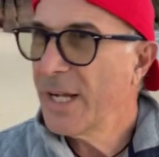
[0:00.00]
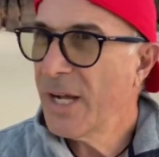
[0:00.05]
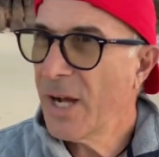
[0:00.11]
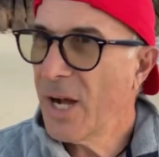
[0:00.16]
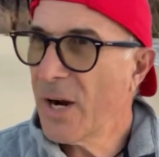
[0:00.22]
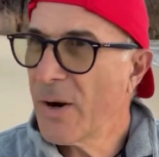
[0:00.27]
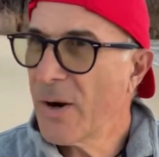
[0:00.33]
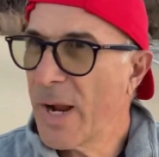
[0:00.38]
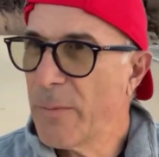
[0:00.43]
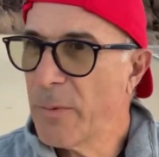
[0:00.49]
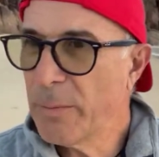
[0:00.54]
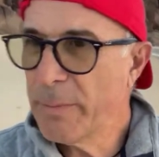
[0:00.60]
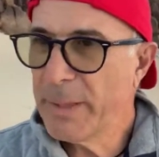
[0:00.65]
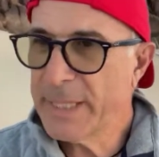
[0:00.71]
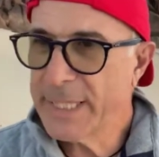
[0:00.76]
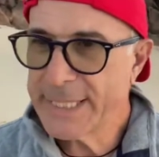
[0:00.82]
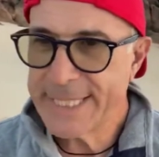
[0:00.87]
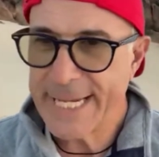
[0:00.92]
All right, we'll
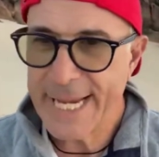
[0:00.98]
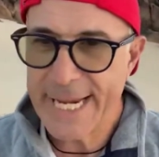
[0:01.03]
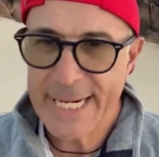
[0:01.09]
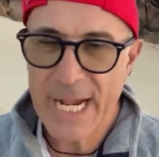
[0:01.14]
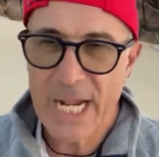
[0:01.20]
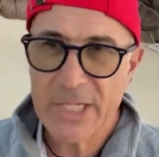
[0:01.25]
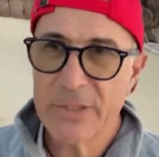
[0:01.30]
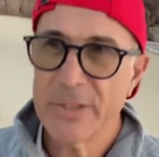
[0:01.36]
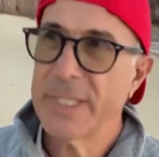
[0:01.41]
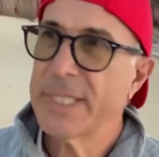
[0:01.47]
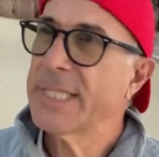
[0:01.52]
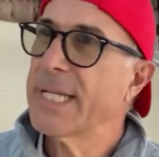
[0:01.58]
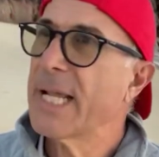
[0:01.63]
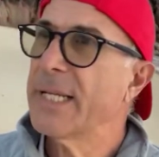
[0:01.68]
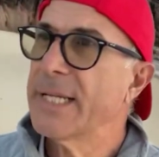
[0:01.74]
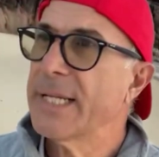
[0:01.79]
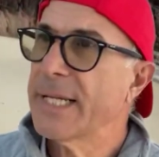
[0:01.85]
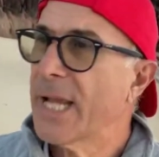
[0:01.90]
build a sandcastle. We'll just
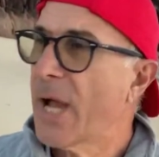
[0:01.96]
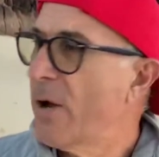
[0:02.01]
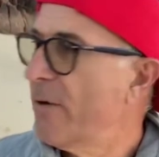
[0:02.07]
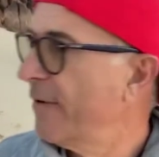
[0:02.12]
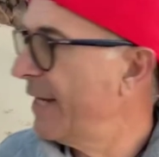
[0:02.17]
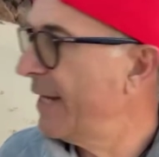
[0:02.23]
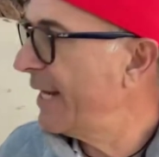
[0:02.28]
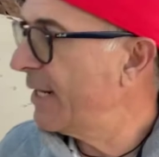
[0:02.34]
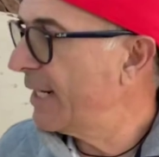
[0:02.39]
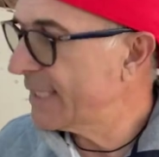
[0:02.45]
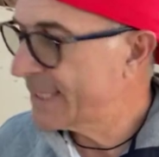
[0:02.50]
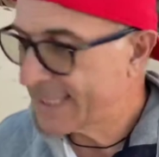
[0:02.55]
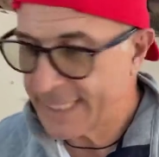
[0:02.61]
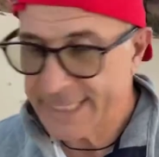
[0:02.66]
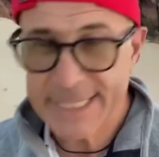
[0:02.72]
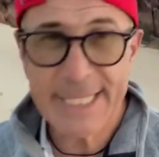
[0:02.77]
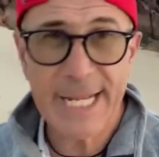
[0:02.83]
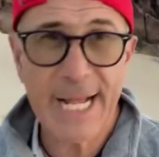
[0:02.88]
go over here. Let's
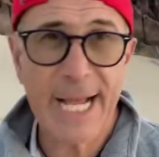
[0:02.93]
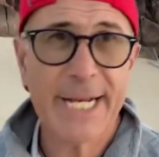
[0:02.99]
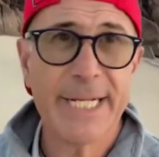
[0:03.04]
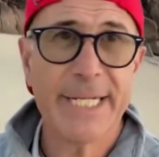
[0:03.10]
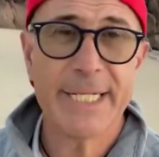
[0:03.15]
get started.